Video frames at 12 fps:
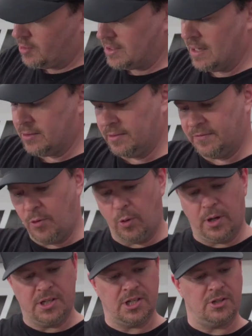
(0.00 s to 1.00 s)
goes down to a
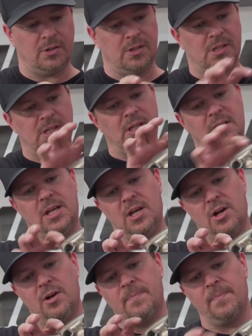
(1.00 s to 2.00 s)
4 inch, as you can see
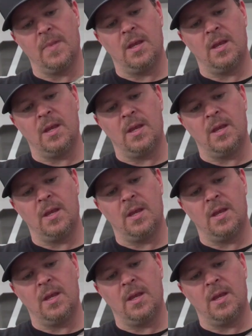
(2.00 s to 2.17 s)
here.